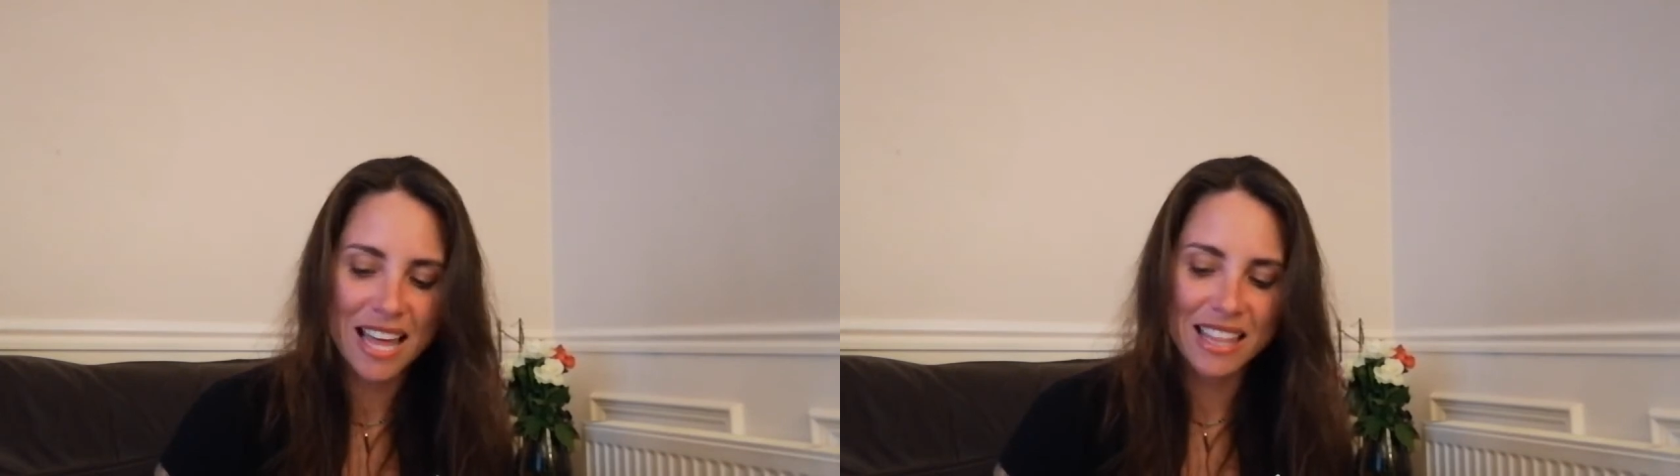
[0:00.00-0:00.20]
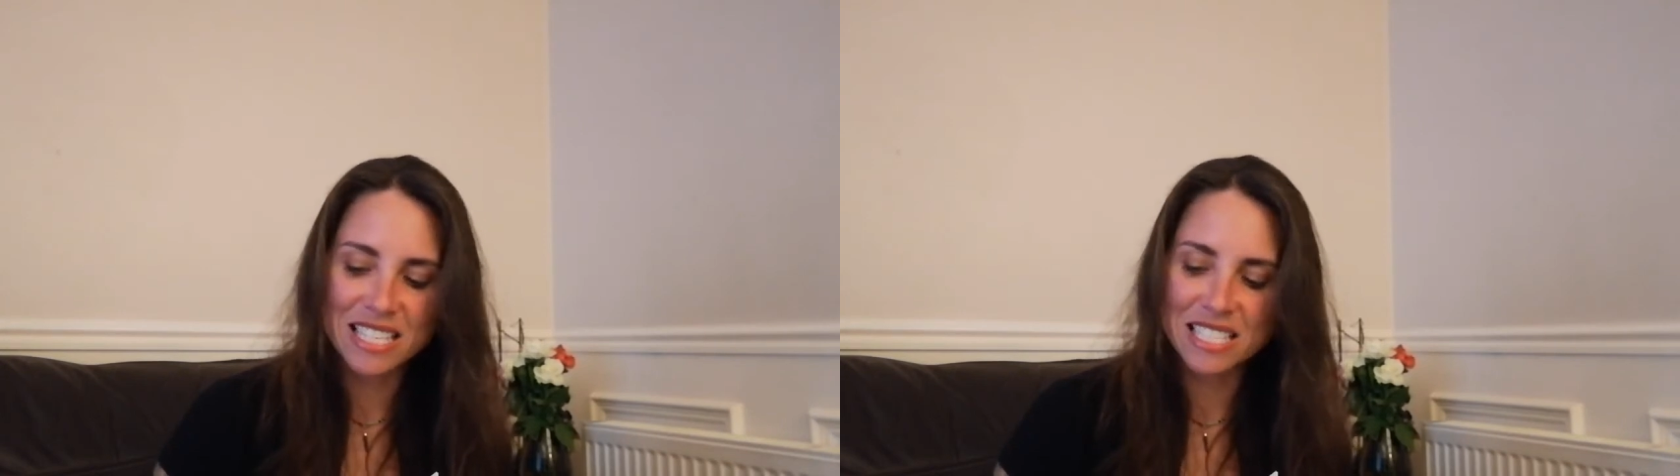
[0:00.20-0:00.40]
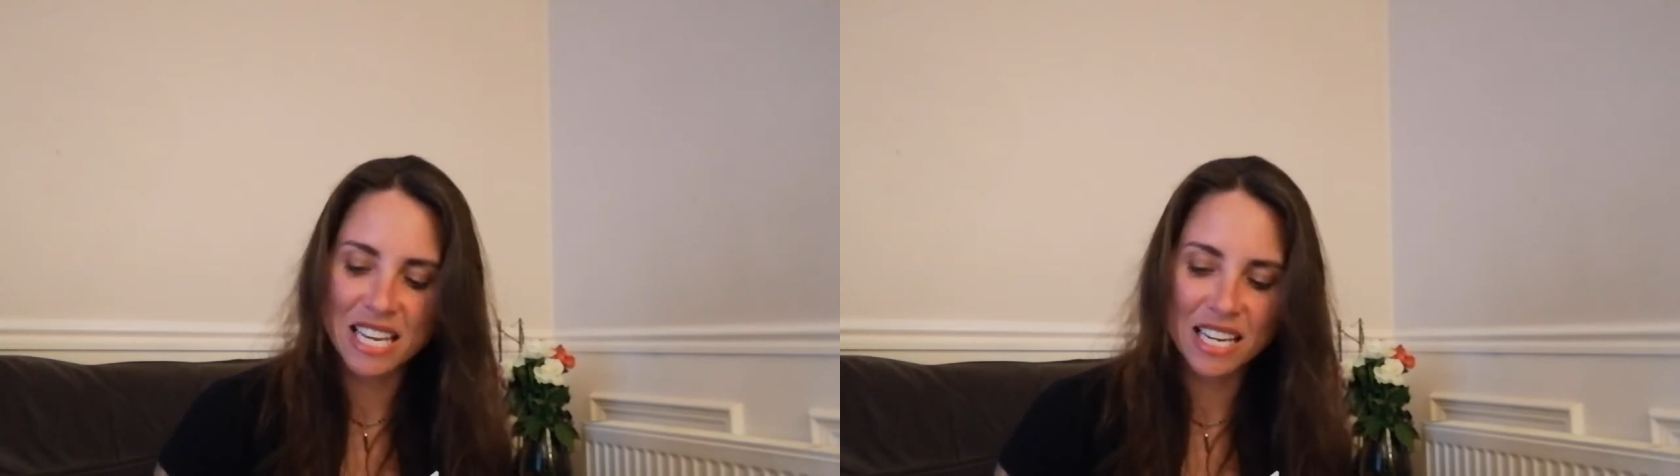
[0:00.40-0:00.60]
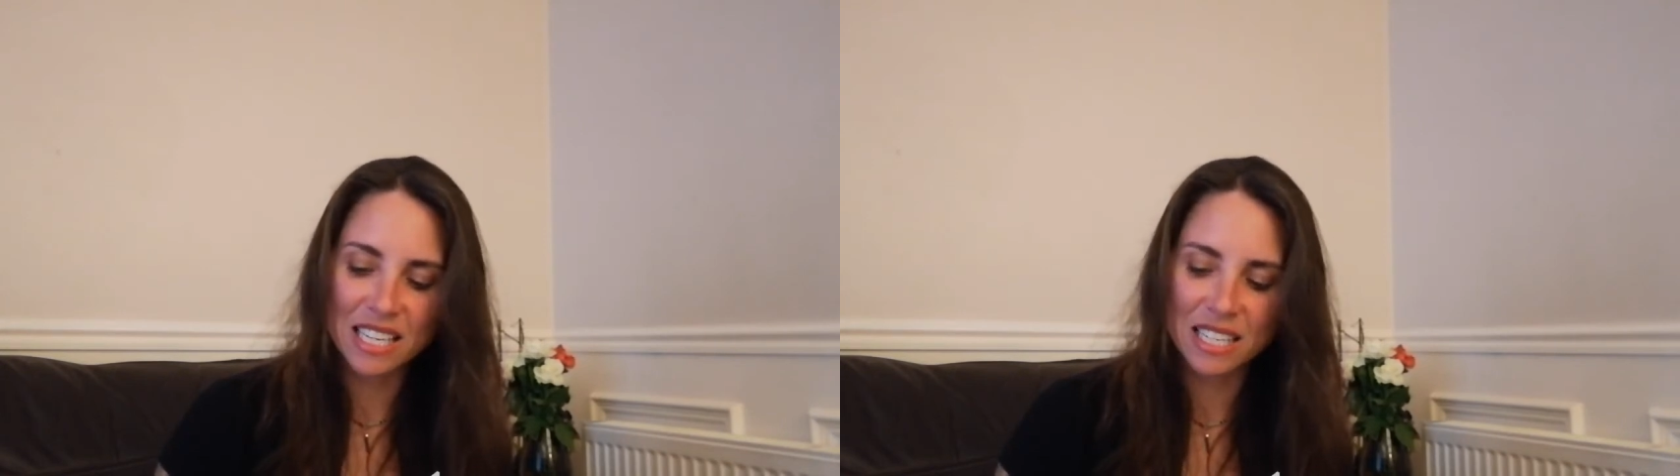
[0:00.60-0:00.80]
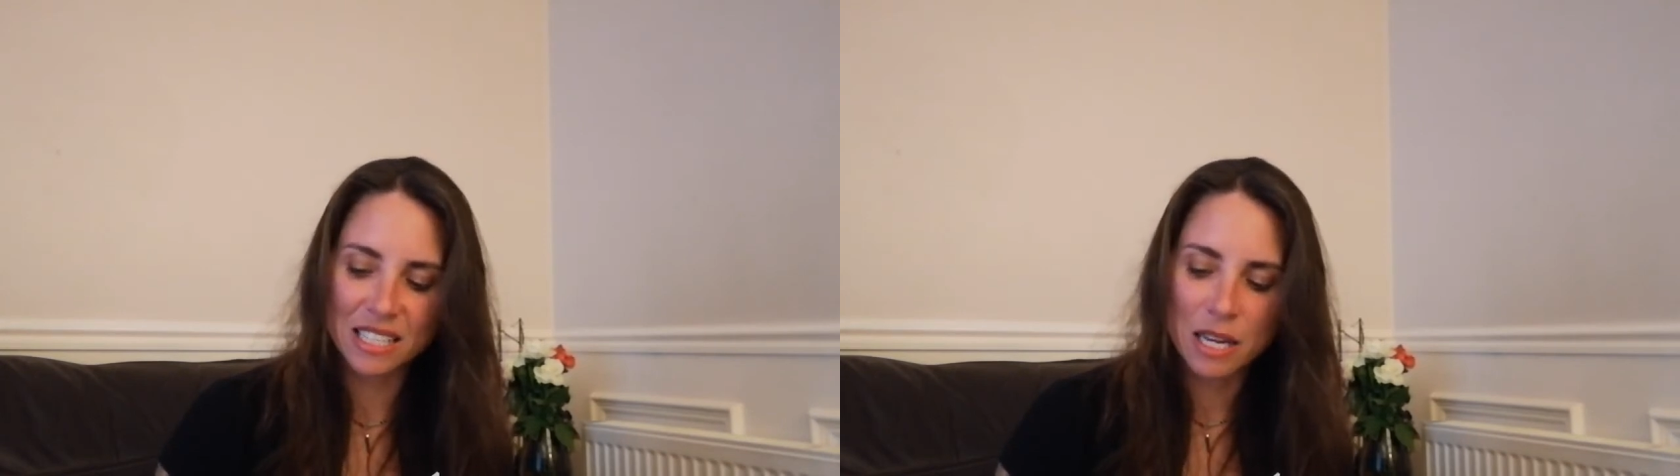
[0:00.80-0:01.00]
The
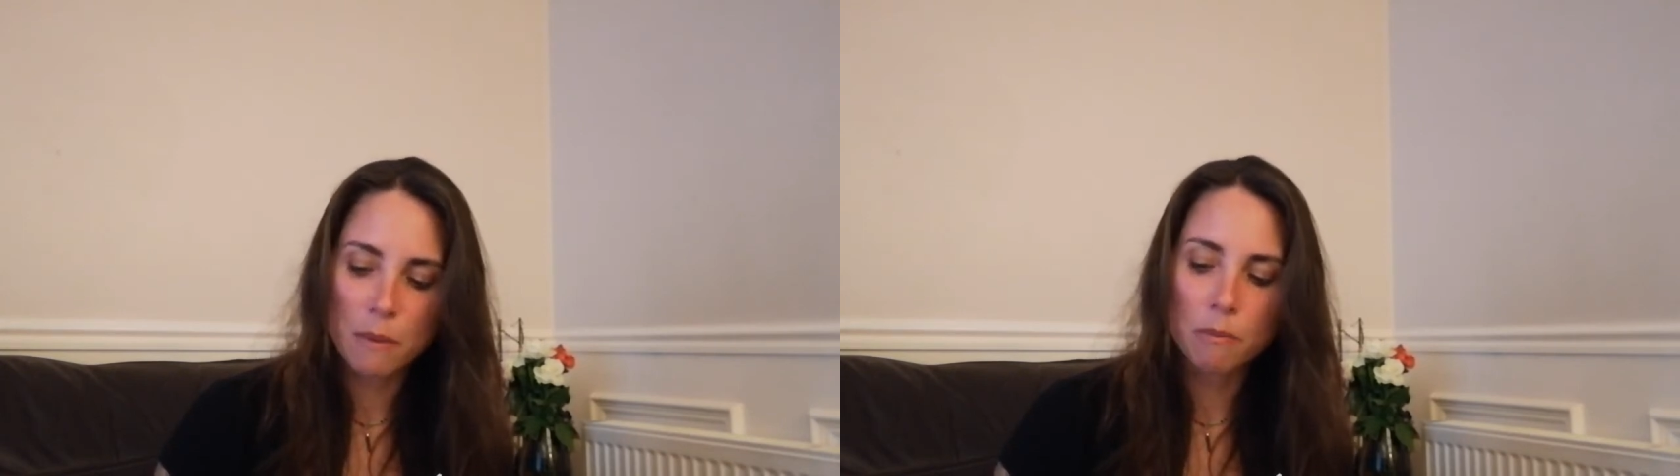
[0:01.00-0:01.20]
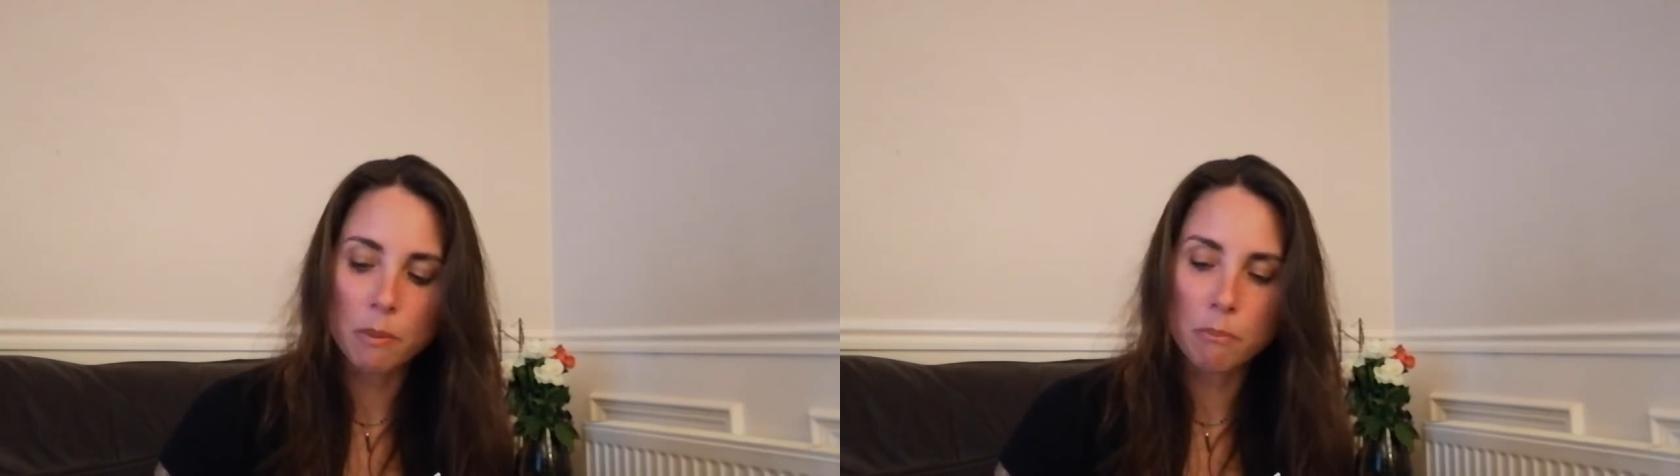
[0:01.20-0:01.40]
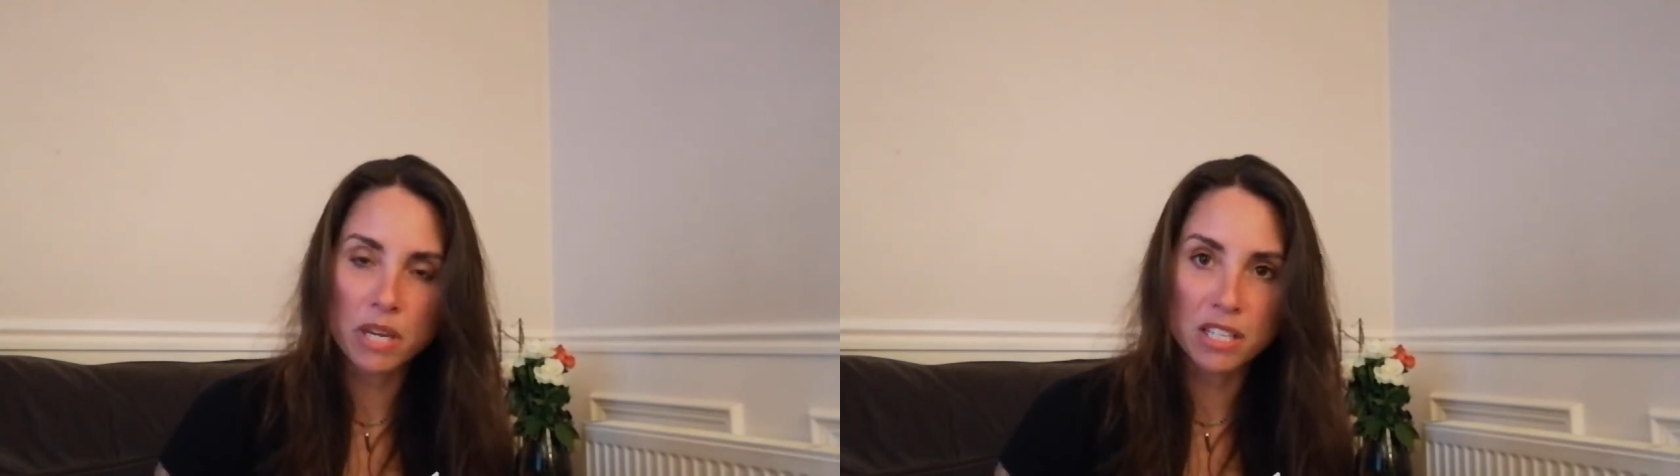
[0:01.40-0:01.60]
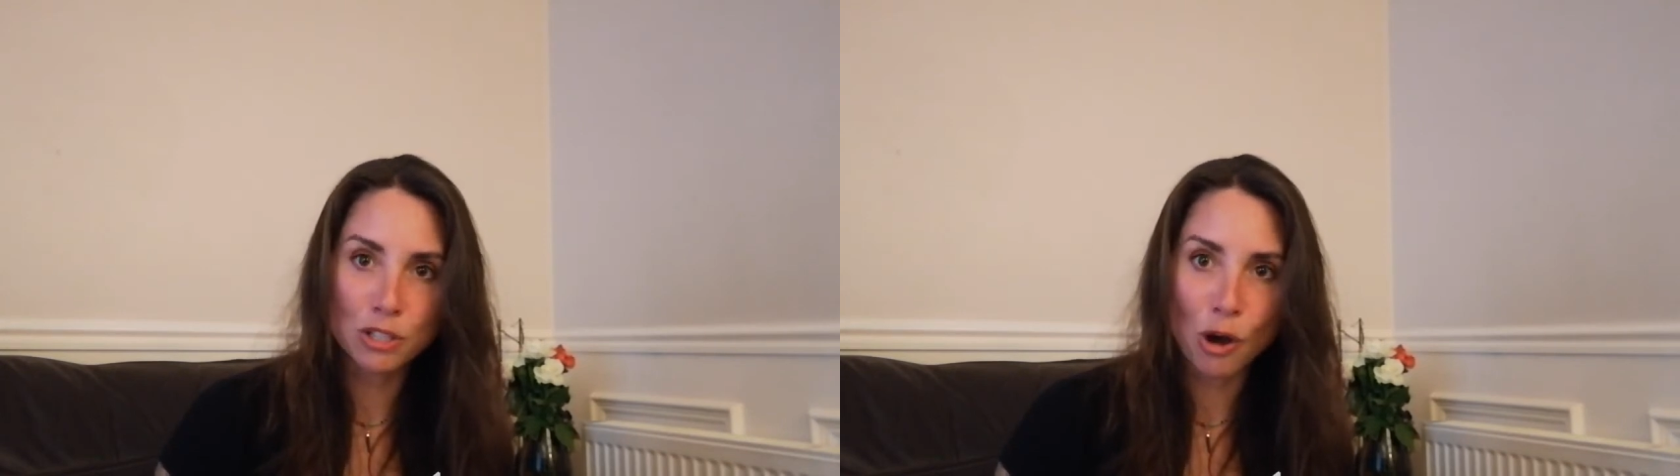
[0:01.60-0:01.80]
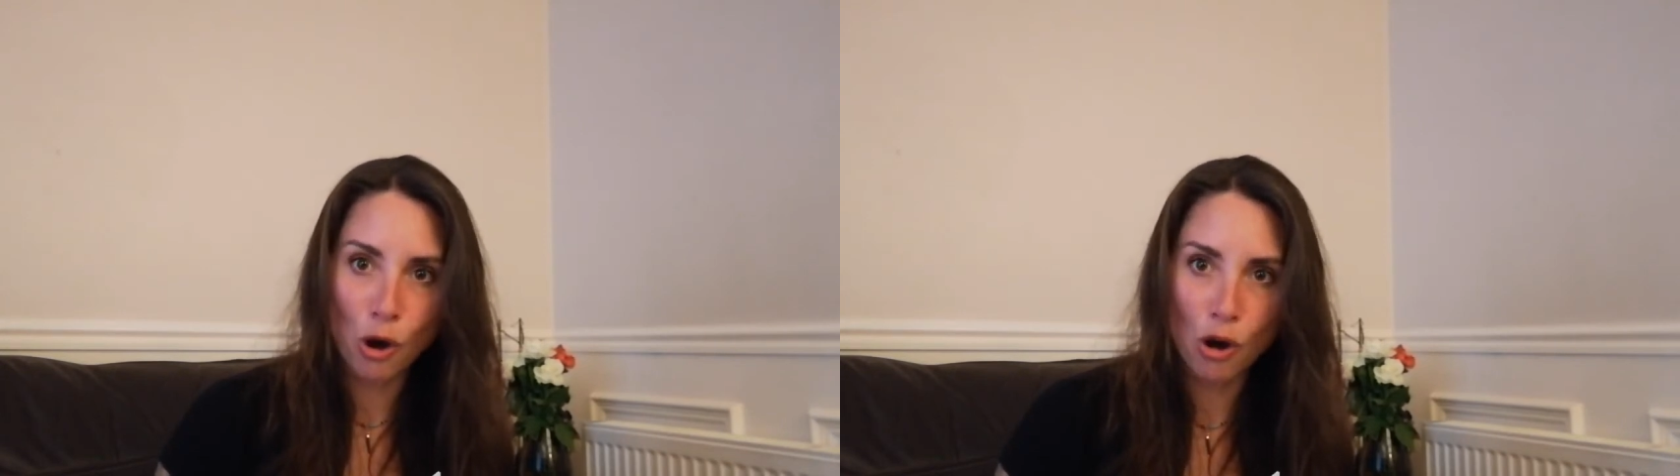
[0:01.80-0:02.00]
sacred but most
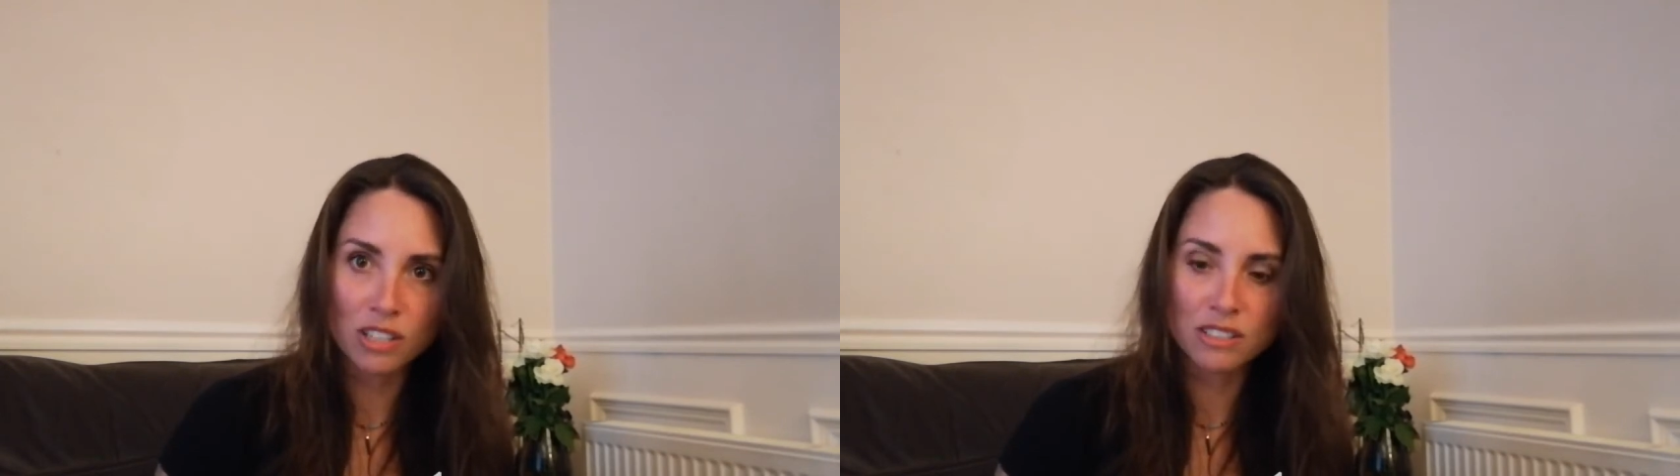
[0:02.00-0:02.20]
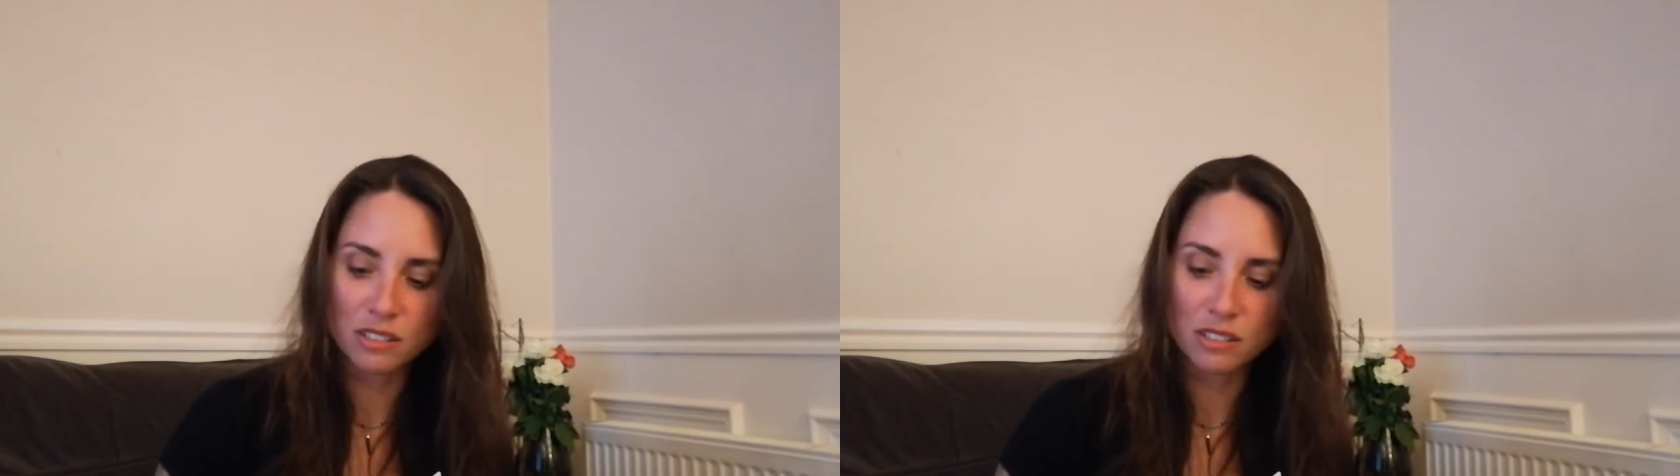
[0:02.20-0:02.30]
hard